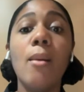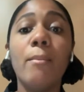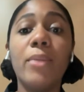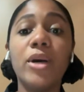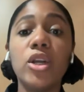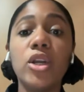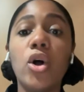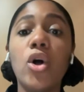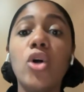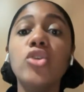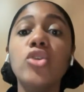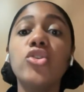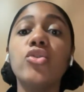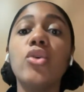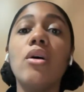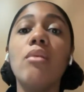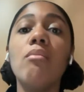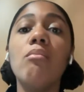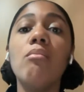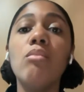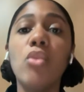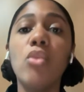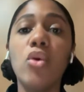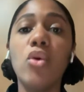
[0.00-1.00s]
but also
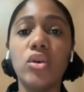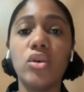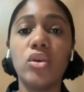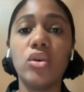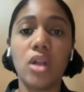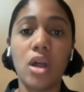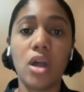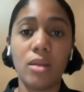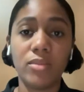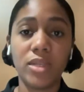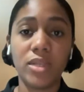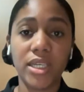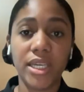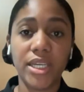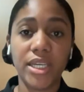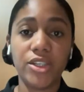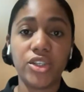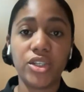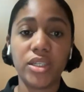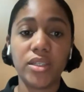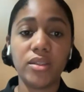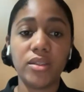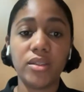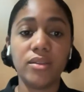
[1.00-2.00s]
a moral
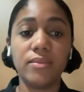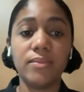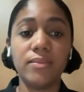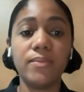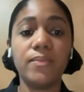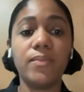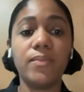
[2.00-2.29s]
obligation.